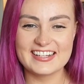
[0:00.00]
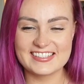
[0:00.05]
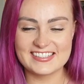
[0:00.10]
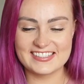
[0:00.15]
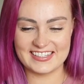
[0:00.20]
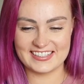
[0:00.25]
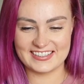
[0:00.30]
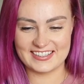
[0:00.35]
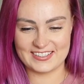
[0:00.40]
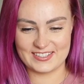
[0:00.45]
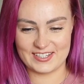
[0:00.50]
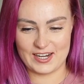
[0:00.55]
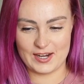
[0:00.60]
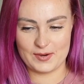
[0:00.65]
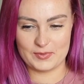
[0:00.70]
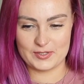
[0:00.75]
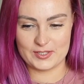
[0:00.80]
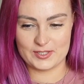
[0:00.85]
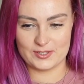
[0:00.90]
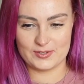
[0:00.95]
and she at the
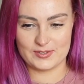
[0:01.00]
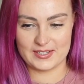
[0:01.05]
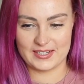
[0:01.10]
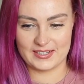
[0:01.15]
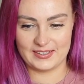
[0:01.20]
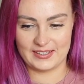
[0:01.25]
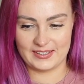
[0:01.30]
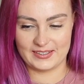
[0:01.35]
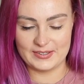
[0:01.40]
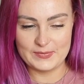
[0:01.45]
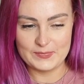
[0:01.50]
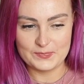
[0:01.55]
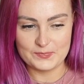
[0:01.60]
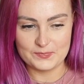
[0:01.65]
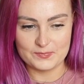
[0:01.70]
time was using like